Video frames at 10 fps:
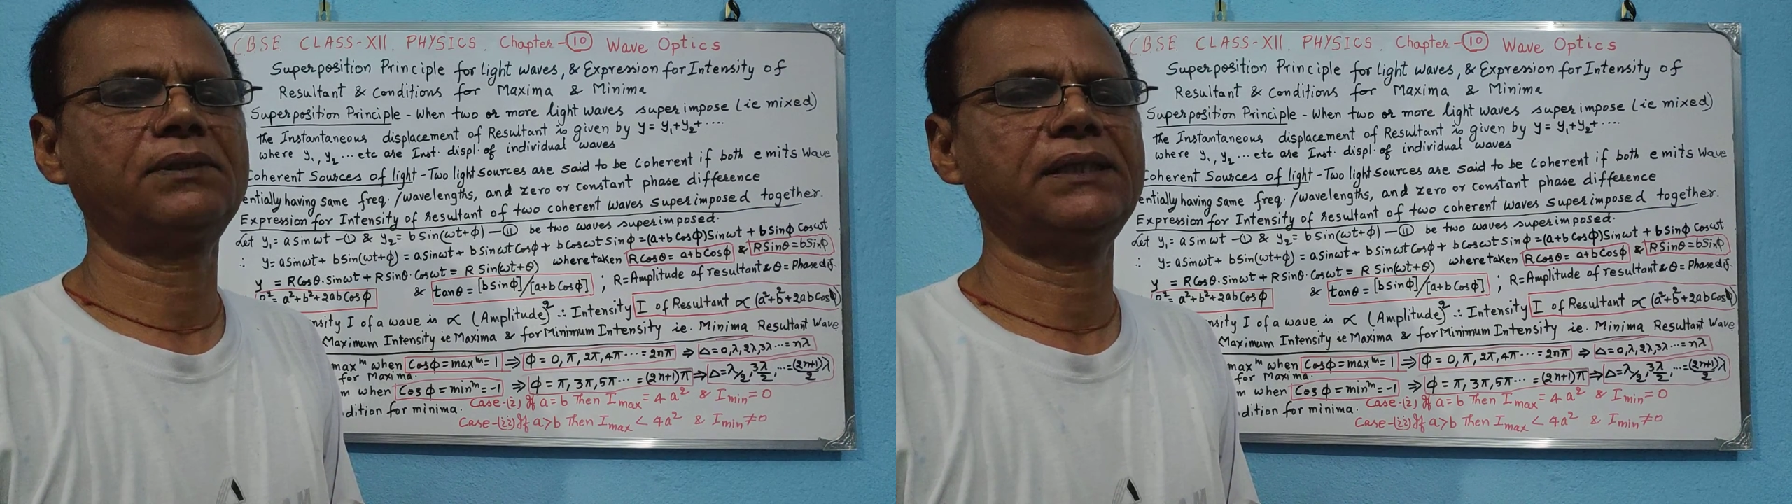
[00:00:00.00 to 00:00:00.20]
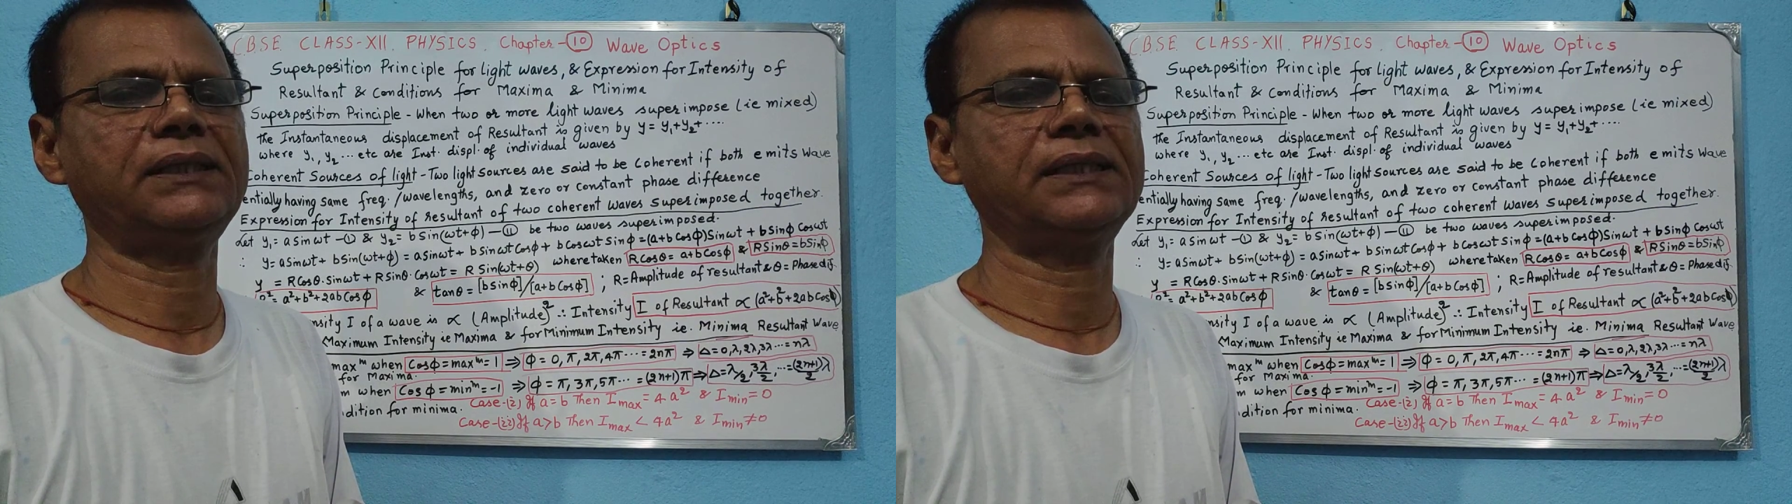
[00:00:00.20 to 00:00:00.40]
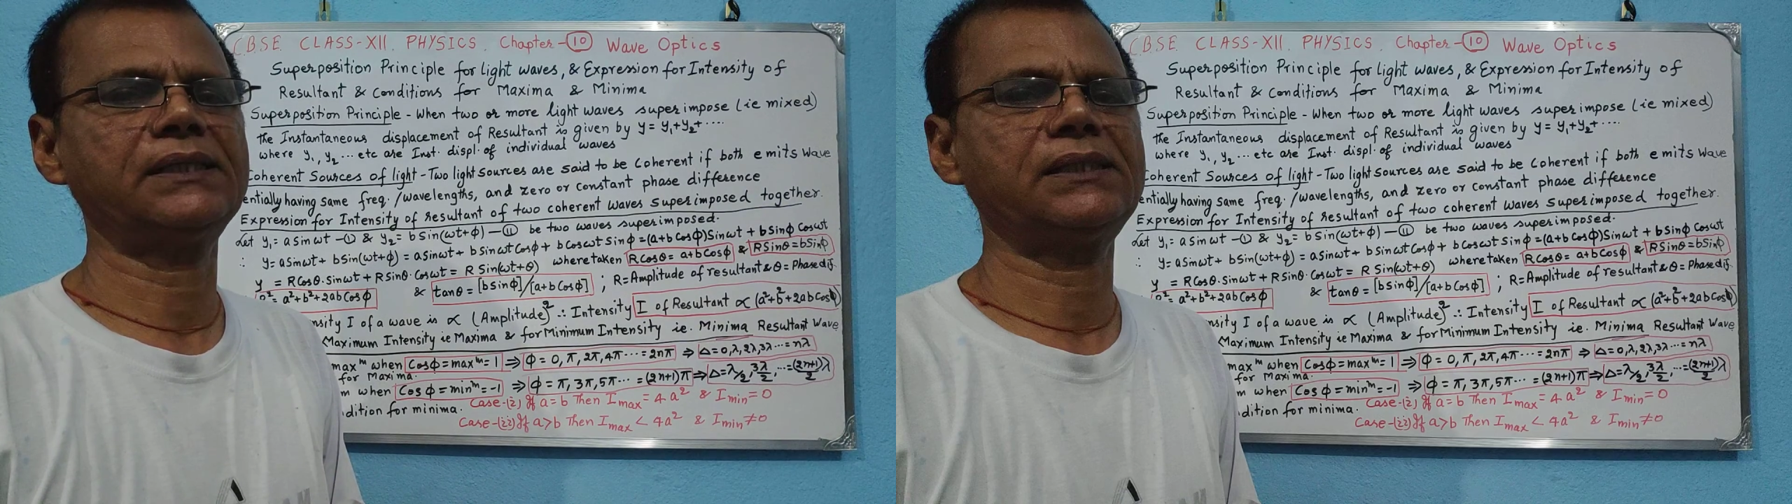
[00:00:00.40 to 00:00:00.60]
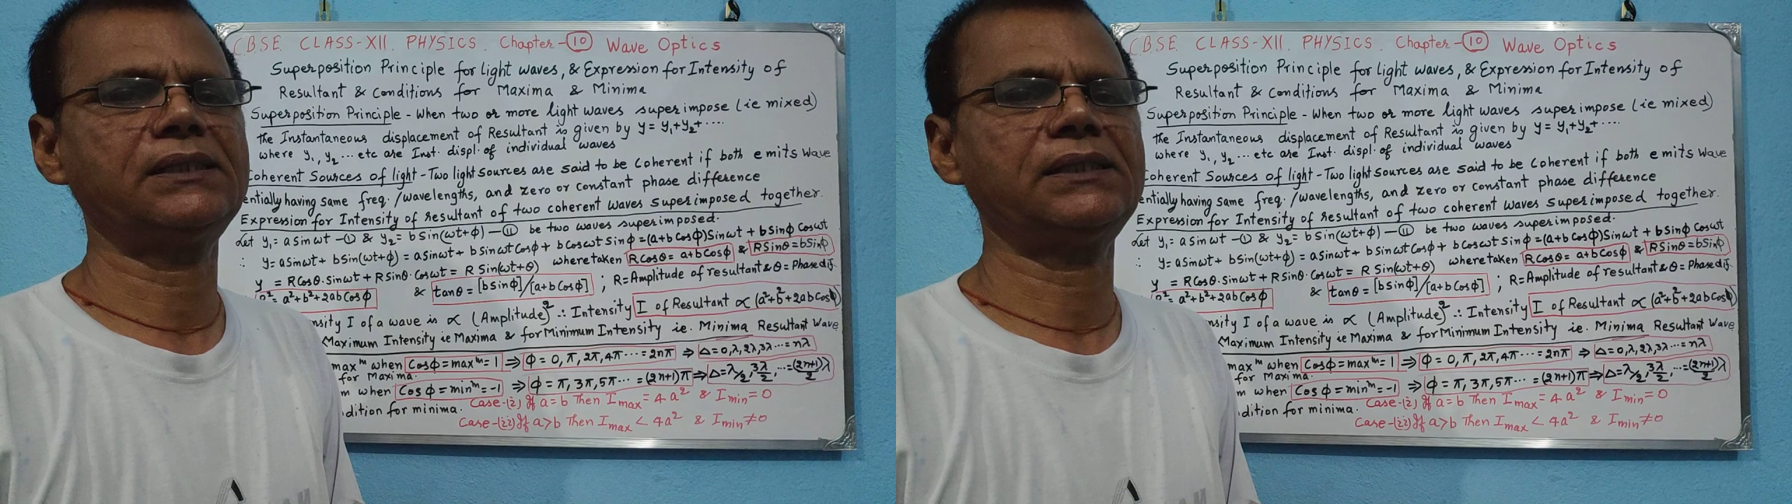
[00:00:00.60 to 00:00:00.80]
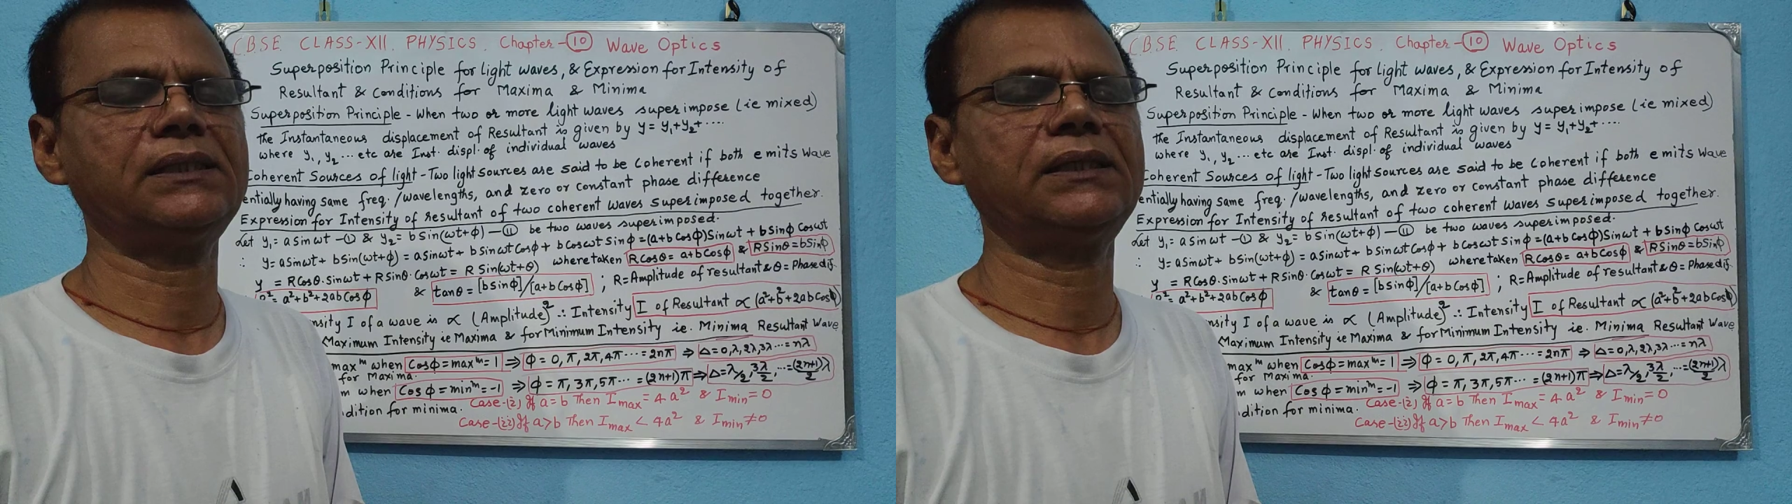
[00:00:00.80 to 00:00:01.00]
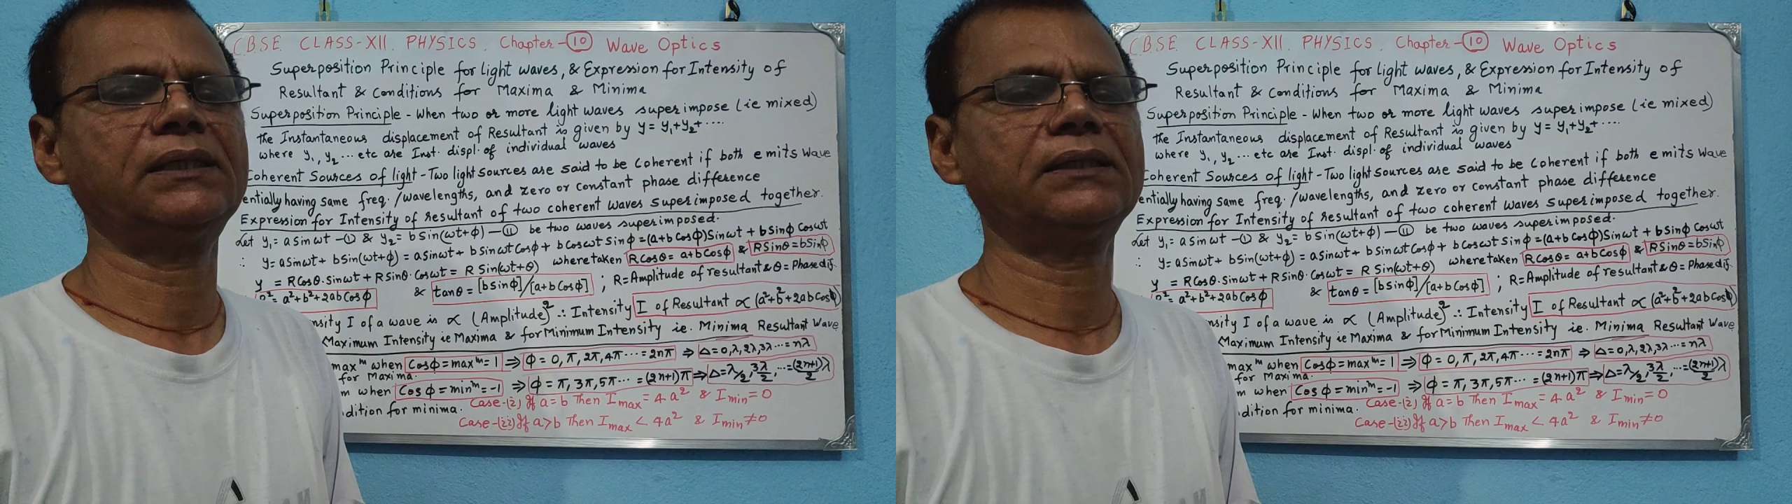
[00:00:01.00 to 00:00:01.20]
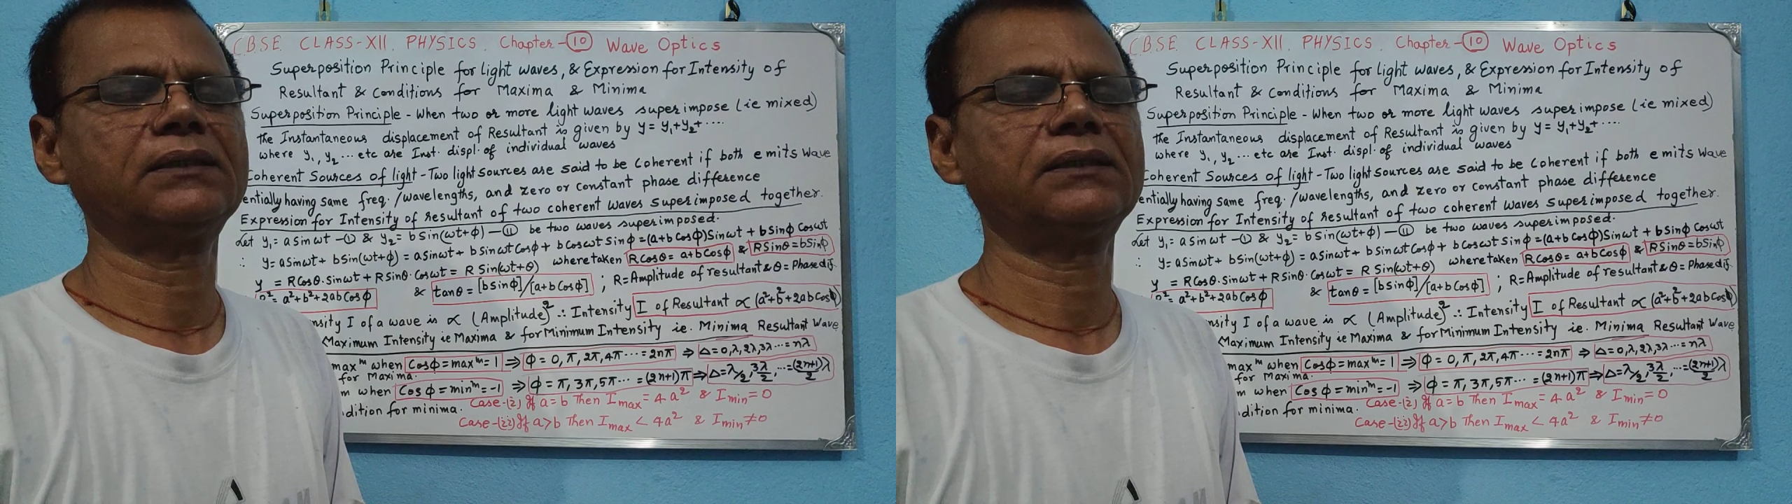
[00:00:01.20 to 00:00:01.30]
intensity